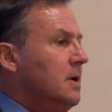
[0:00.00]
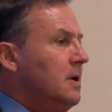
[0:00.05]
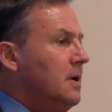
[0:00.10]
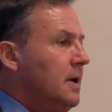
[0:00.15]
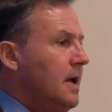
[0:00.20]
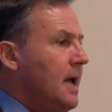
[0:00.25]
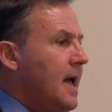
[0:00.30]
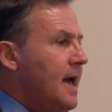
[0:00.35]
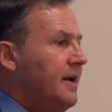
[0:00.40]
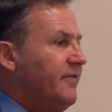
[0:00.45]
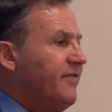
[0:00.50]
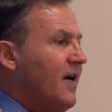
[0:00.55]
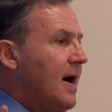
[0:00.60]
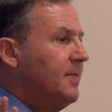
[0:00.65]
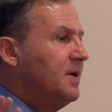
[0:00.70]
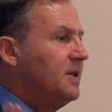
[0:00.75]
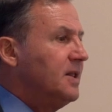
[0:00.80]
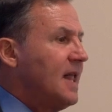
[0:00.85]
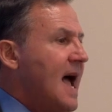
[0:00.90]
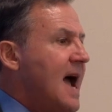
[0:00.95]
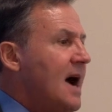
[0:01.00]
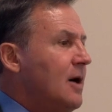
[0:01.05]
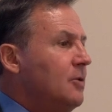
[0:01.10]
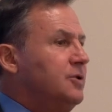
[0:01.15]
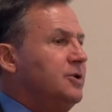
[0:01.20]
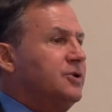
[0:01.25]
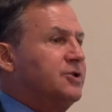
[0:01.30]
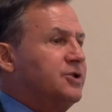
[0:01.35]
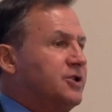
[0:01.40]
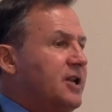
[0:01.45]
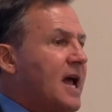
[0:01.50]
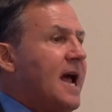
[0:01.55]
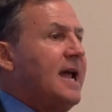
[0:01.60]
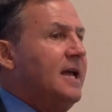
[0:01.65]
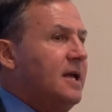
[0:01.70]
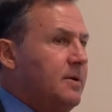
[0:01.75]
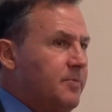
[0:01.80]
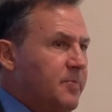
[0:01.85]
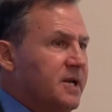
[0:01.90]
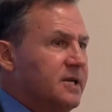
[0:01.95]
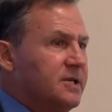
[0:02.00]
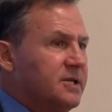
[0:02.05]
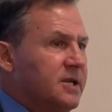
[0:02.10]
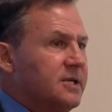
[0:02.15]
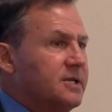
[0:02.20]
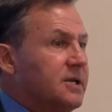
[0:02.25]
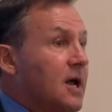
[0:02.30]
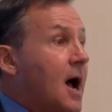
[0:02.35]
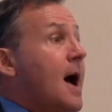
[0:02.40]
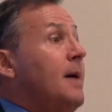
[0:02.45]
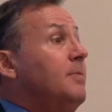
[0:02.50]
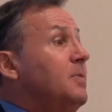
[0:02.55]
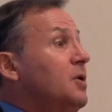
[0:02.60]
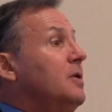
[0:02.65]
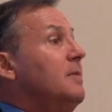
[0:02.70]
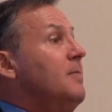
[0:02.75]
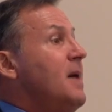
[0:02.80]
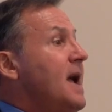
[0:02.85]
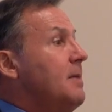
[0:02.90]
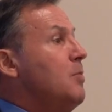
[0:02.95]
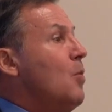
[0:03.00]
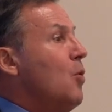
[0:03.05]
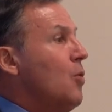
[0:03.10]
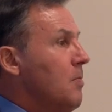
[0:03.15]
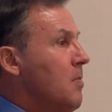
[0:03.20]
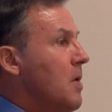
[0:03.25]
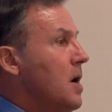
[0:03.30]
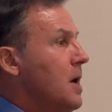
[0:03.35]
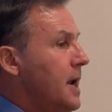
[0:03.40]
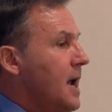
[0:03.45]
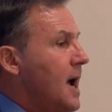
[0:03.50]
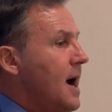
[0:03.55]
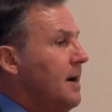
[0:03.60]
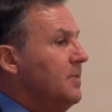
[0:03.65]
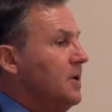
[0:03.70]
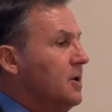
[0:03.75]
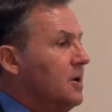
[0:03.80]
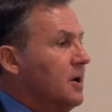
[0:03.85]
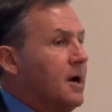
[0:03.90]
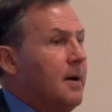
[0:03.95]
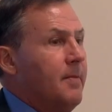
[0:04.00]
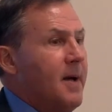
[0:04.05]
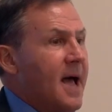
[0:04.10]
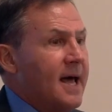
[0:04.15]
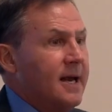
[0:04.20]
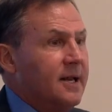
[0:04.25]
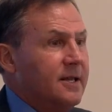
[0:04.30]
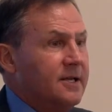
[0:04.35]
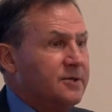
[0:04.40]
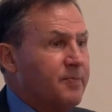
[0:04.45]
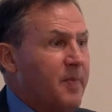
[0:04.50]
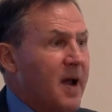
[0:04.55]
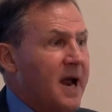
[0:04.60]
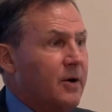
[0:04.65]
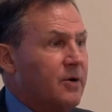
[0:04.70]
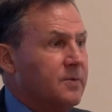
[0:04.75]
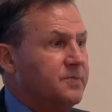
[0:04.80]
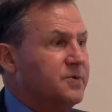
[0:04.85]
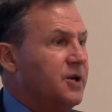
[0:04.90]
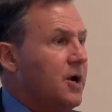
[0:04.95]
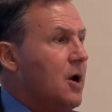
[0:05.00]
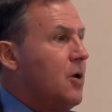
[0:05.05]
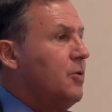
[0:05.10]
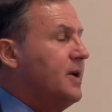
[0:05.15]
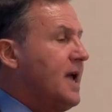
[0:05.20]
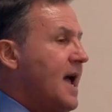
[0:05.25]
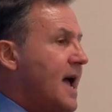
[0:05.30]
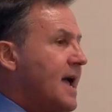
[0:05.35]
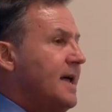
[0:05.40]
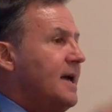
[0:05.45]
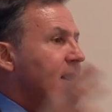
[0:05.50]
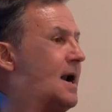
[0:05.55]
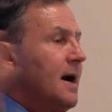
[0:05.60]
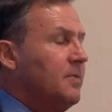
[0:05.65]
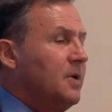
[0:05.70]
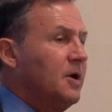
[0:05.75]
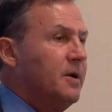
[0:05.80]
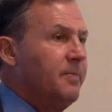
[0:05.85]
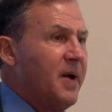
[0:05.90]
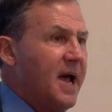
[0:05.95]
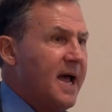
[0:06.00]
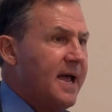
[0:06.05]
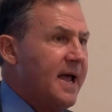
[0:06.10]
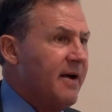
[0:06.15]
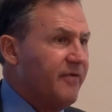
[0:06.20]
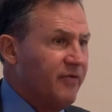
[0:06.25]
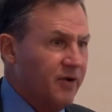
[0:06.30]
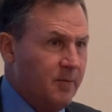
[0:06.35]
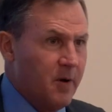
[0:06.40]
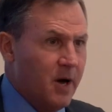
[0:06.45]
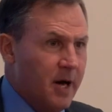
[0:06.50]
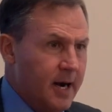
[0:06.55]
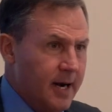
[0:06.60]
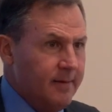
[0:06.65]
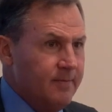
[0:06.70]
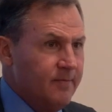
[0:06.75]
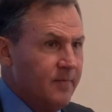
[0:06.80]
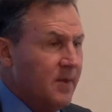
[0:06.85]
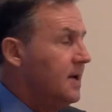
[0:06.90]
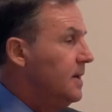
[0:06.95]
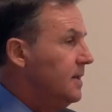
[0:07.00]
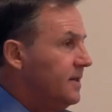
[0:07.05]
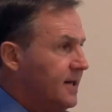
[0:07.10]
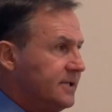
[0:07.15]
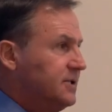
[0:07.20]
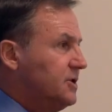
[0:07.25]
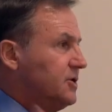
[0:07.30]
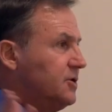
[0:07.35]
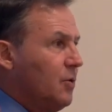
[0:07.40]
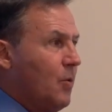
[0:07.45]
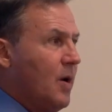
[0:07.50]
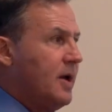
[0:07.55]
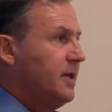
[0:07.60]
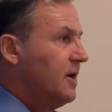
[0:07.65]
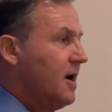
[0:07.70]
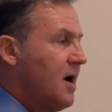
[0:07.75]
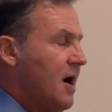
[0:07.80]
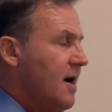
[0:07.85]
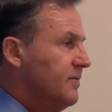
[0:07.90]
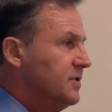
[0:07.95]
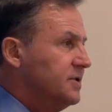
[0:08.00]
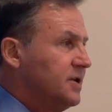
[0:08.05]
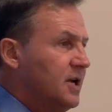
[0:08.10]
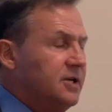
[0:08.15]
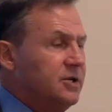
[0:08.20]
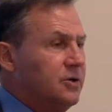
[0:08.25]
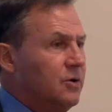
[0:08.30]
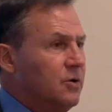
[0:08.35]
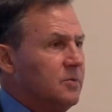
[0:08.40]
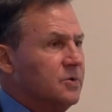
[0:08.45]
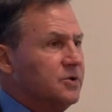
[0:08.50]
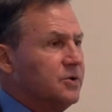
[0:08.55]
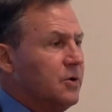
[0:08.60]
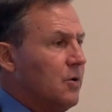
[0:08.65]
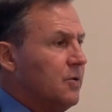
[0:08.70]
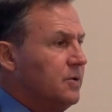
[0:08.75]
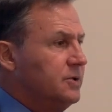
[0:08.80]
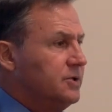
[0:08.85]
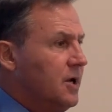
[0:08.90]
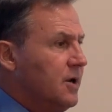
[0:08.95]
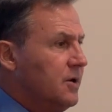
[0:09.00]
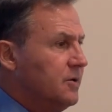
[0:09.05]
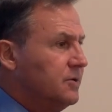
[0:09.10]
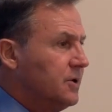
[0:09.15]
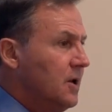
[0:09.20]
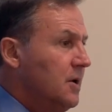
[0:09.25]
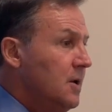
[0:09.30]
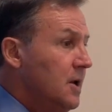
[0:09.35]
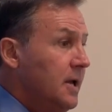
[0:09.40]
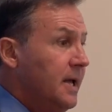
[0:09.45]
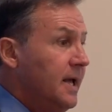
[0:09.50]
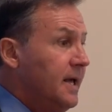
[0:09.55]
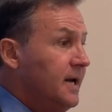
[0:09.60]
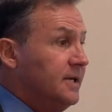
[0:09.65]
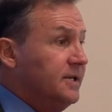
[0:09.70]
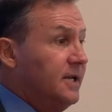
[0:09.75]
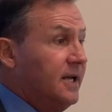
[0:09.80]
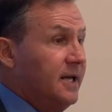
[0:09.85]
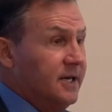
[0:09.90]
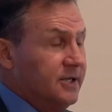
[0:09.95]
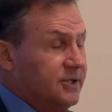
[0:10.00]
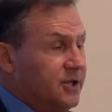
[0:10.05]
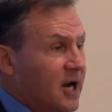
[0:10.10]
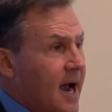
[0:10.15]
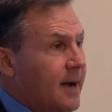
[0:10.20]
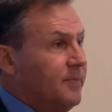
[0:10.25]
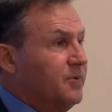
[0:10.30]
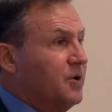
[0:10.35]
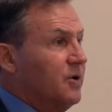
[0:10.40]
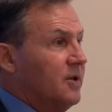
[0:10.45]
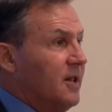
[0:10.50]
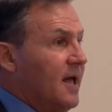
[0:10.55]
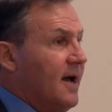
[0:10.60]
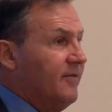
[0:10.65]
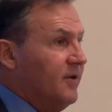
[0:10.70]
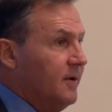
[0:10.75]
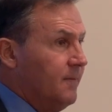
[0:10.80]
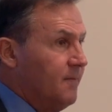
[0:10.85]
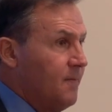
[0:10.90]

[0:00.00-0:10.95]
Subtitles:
And if I'm allowed to stay in business, I'm going to make more money. I'm going to come out of this bankruptcy okay, and I'm going to pay everybody. That's the way the conversation almost always goes in a Chapter 11.